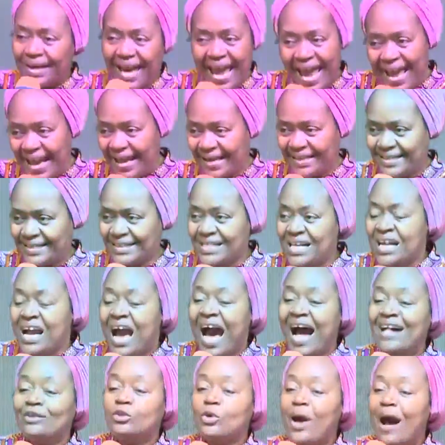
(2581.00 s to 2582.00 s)
the bread
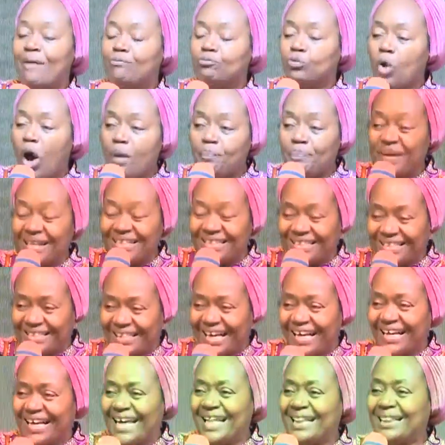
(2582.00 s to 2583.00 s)
and you have not
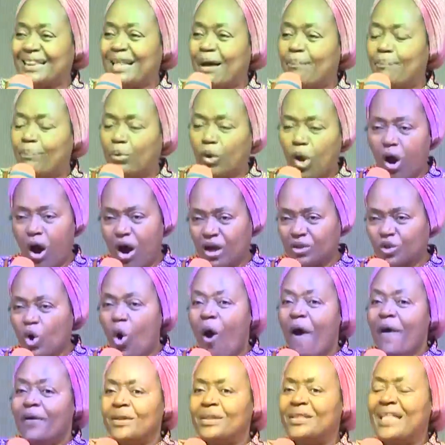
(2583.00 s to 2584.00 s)
been drinking the
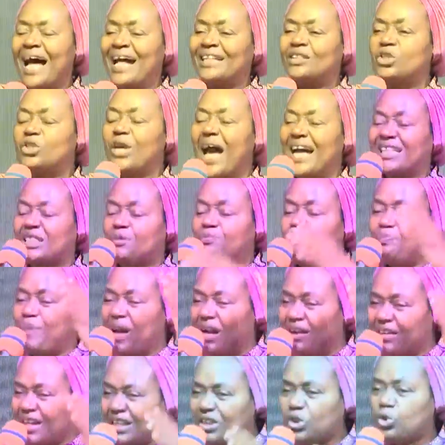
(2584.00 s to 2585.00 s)
blood, that your
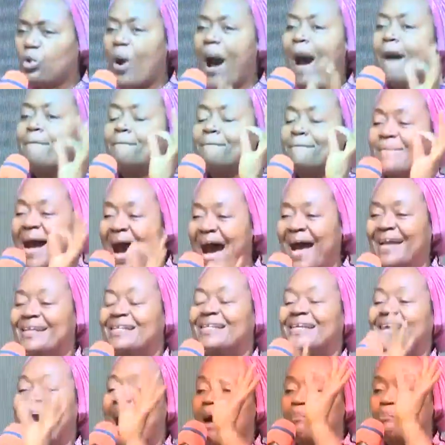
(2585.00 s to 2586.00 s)
spiritual
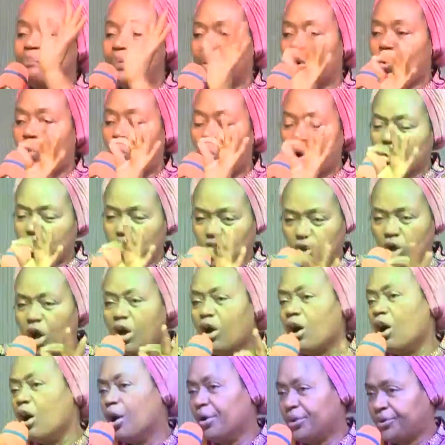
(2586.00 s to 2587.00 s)
man can be
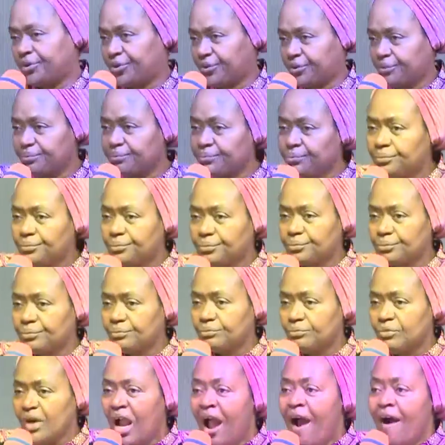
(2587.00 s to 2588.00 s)
washed,
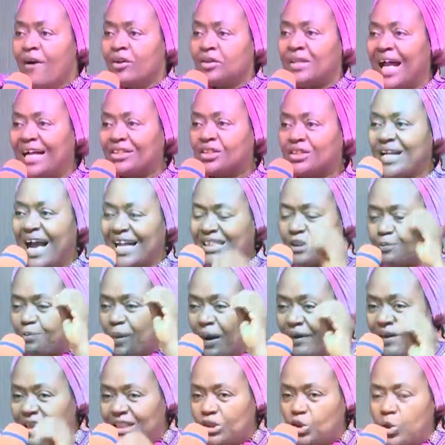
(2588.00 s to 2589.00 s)
that
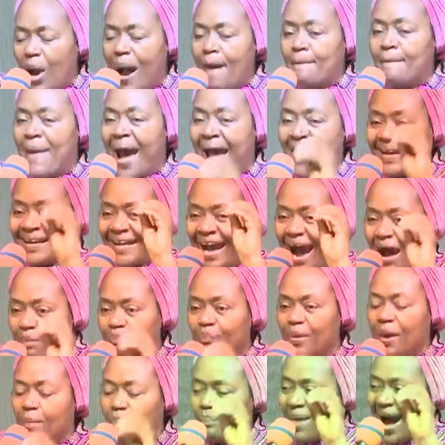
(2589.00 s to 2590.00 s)
your spiritual man
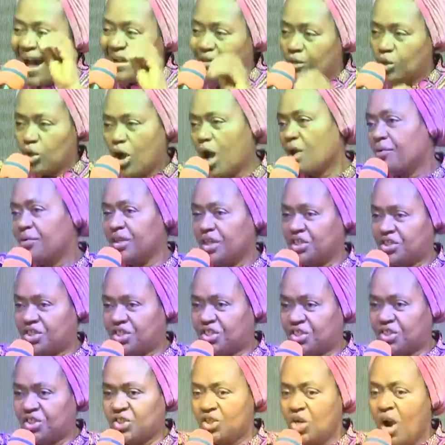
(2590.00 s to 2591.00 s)
can be
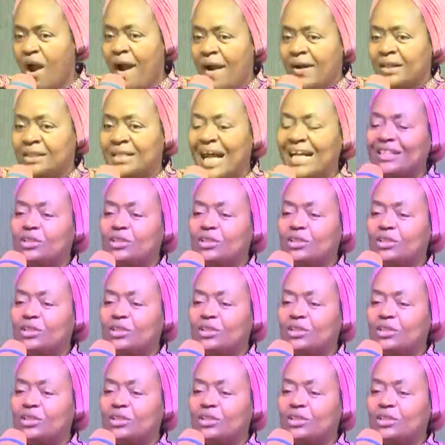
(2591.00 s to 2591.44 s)
malnourished,